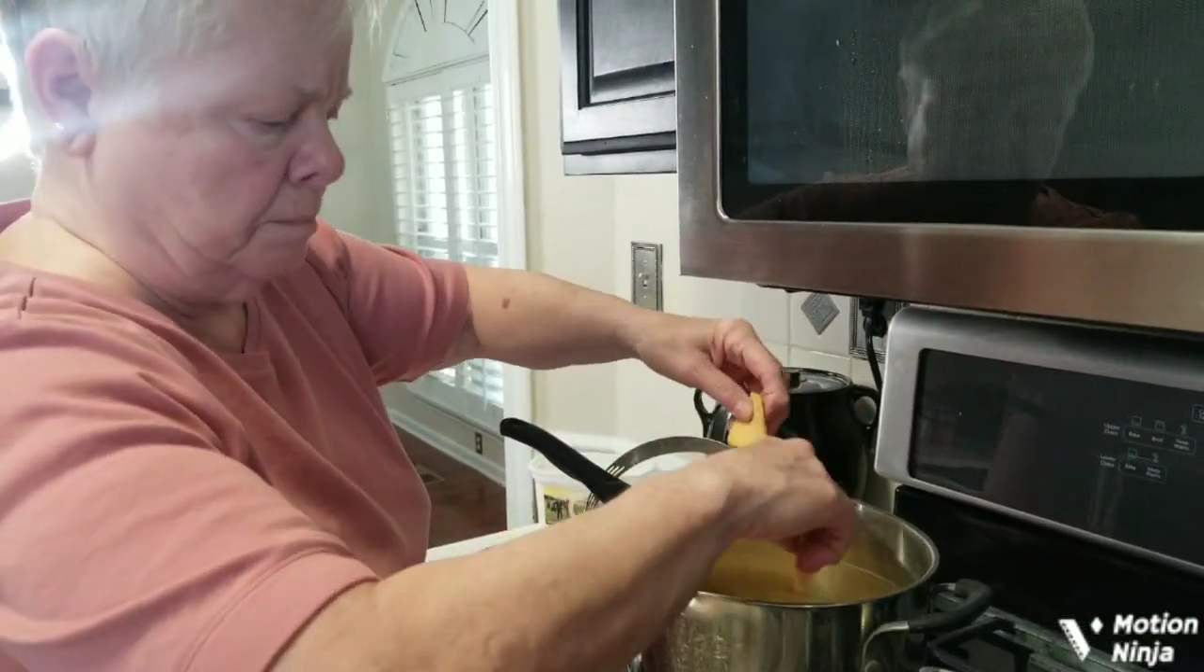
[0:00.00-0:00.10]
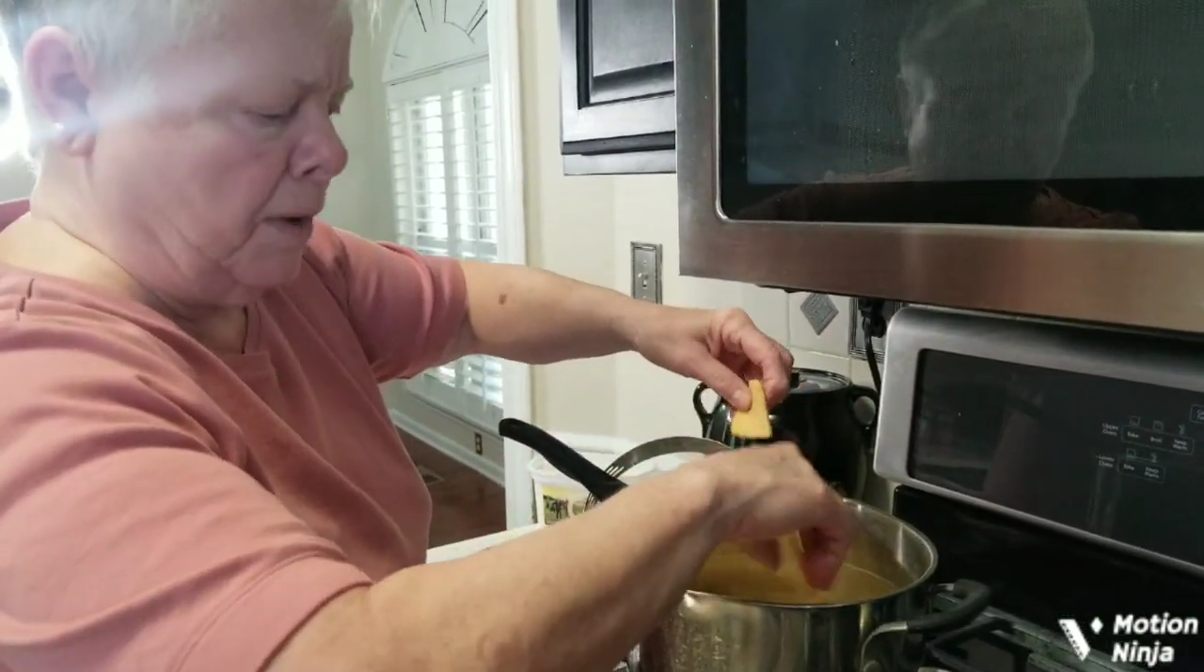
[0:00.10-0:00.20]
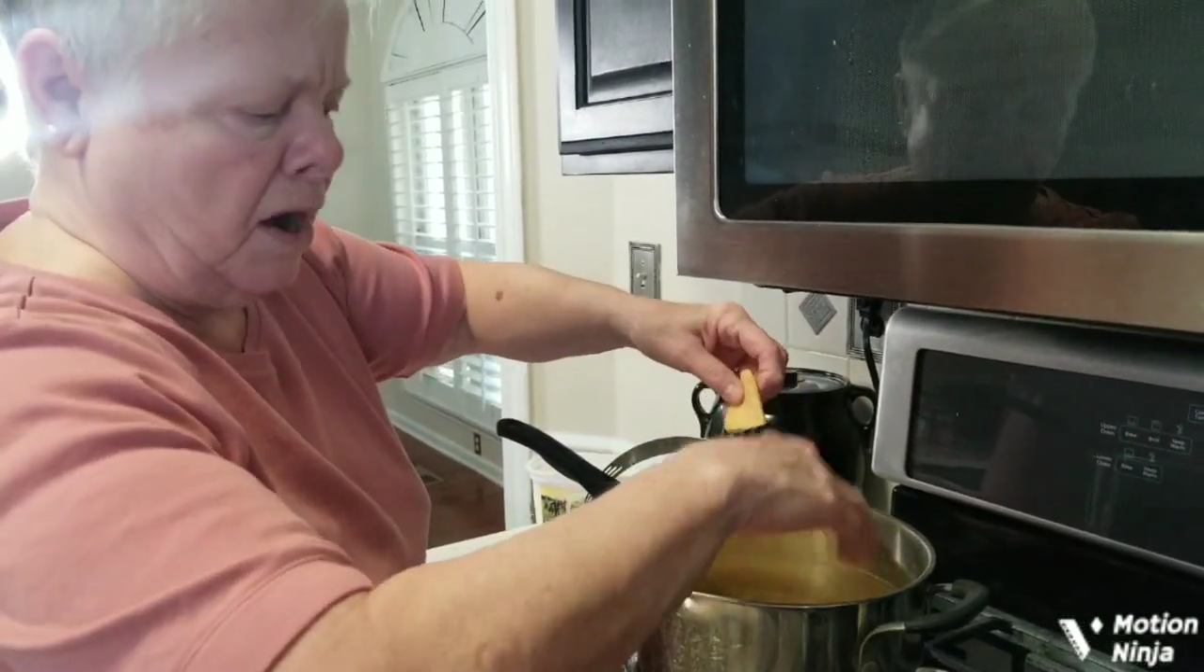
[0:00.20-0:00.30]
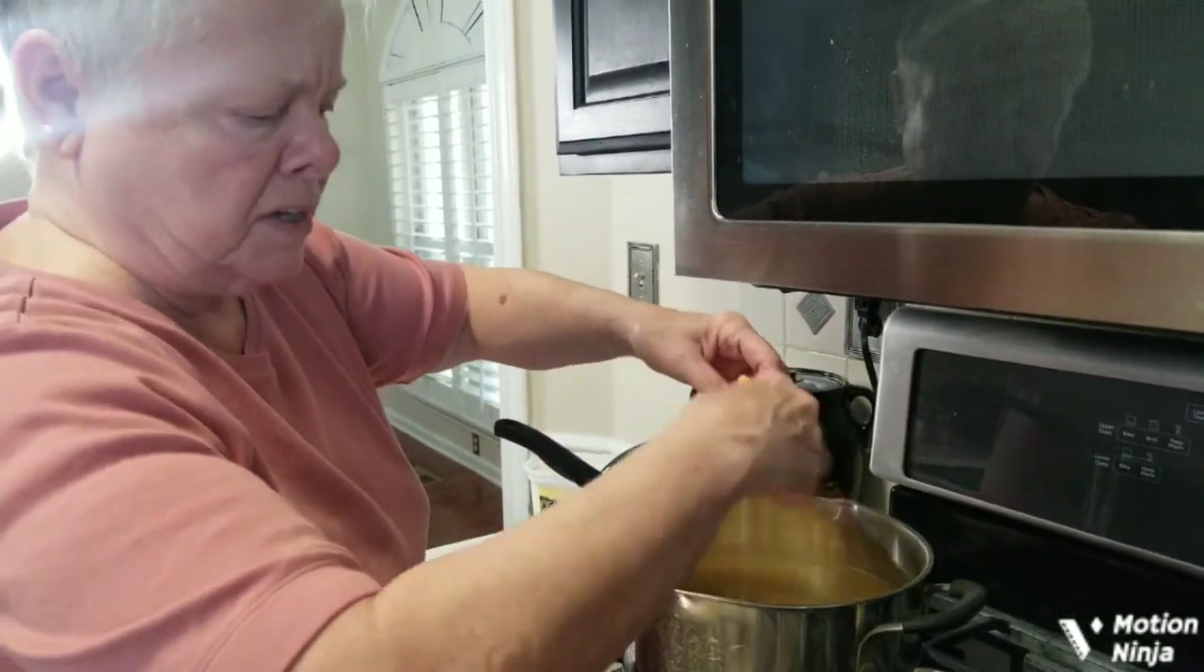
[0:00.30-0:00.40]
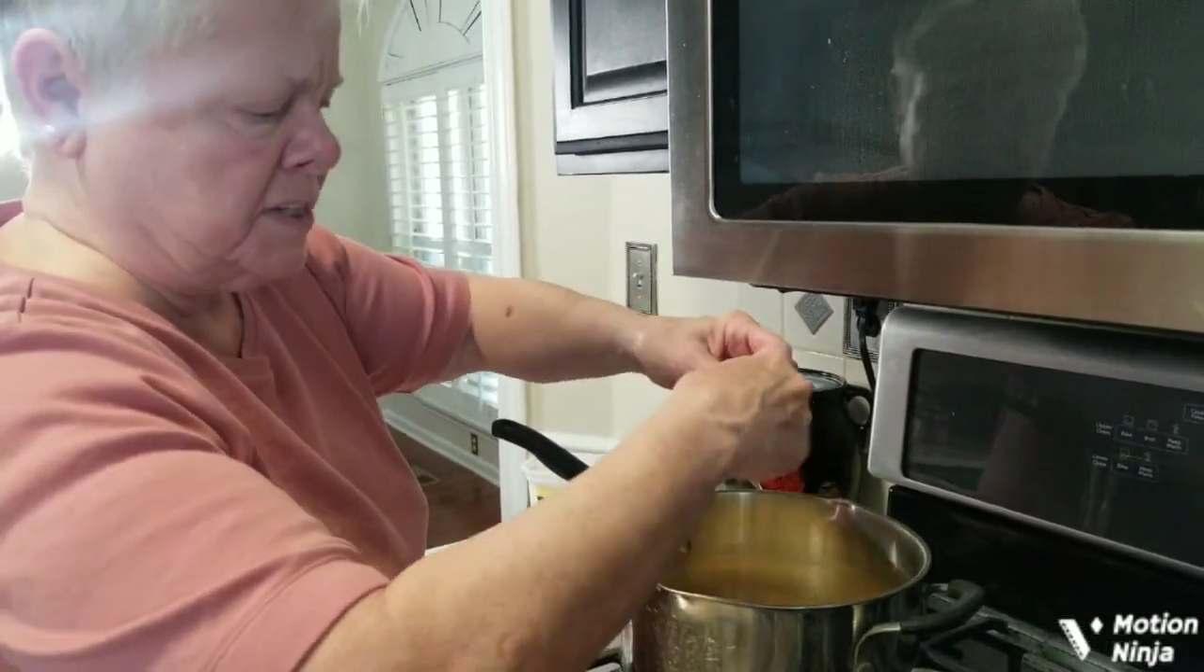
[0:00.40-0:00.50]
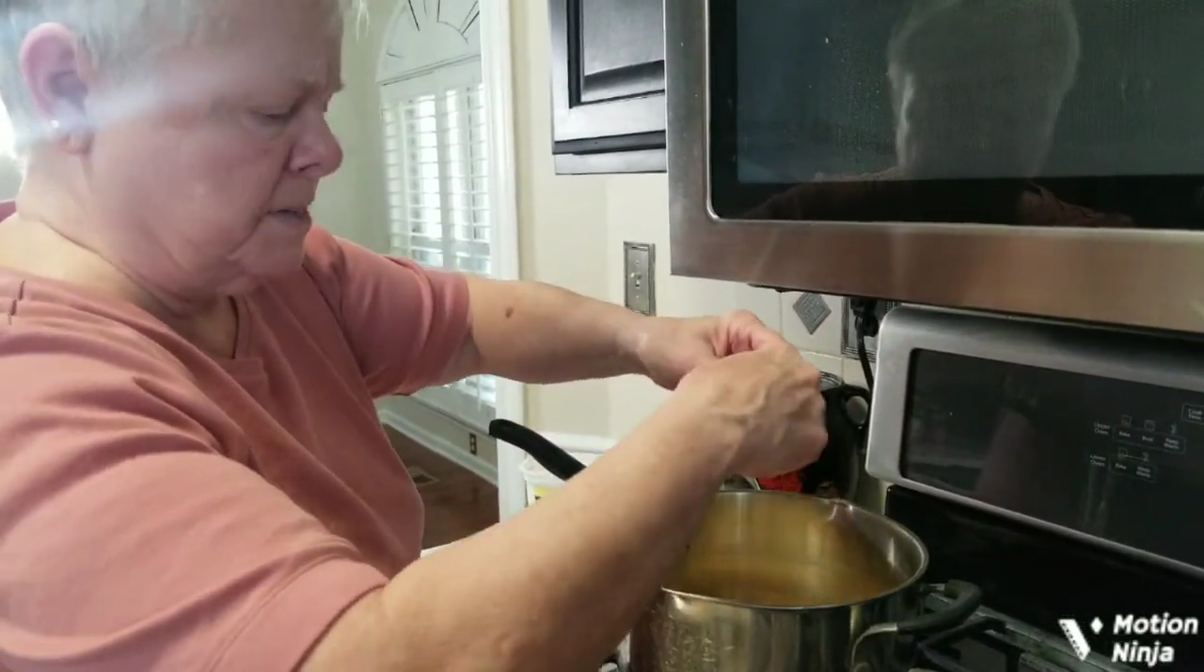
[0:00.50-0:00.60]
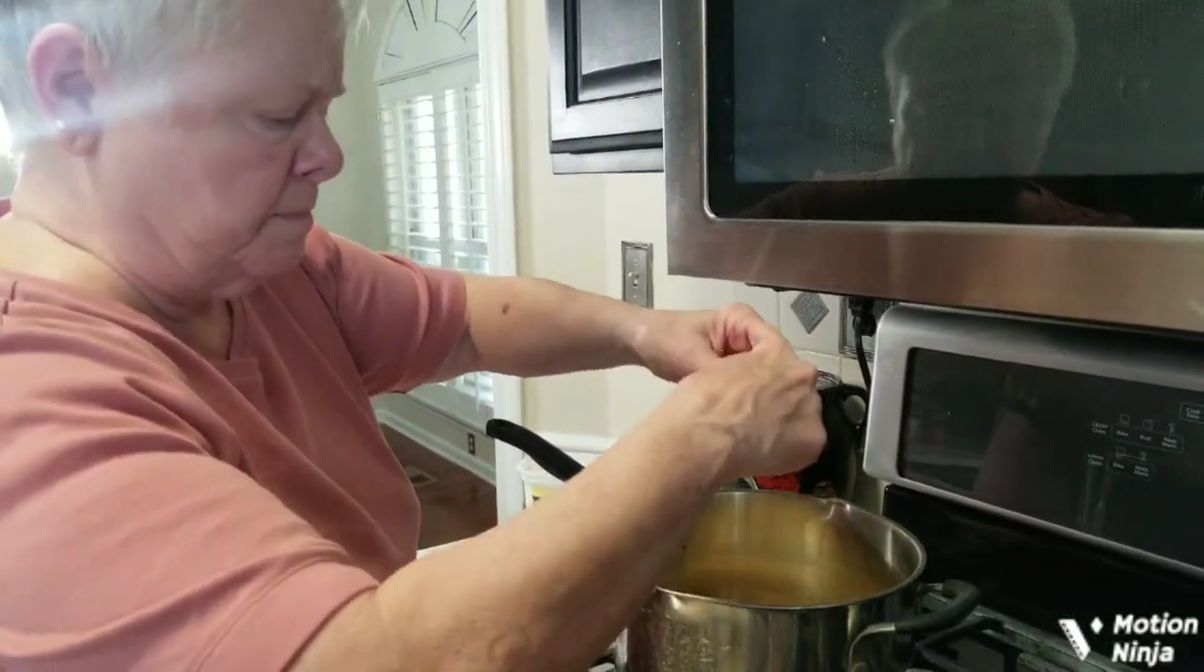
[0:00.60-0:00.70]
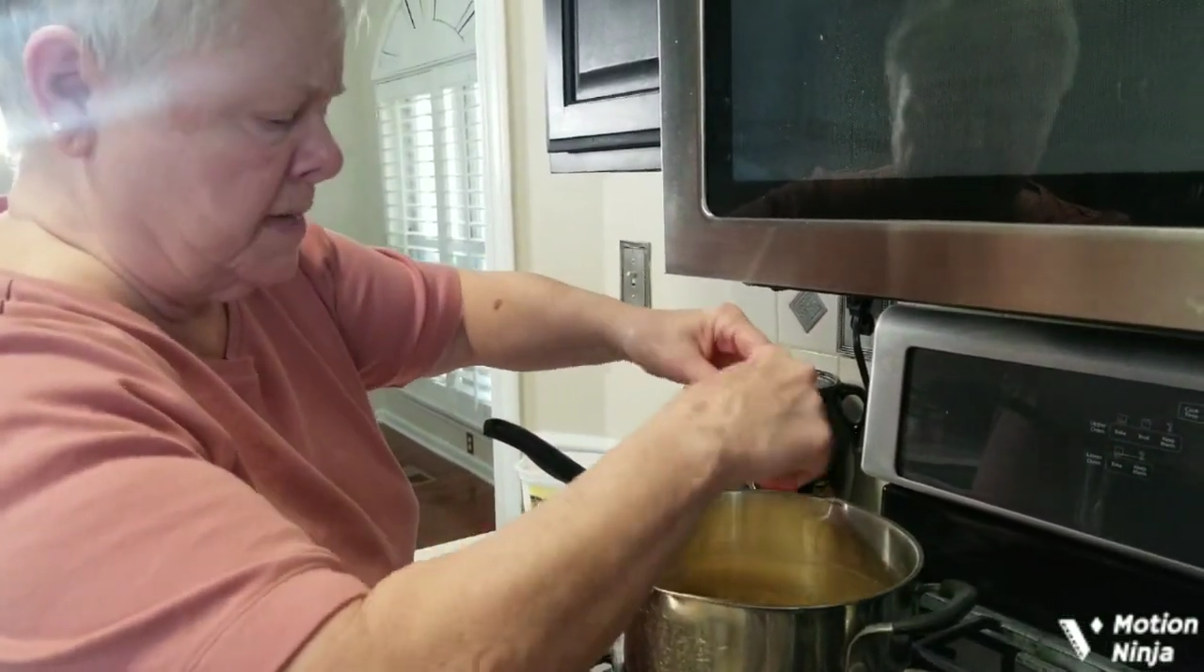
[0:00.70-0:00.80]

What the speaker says: boxed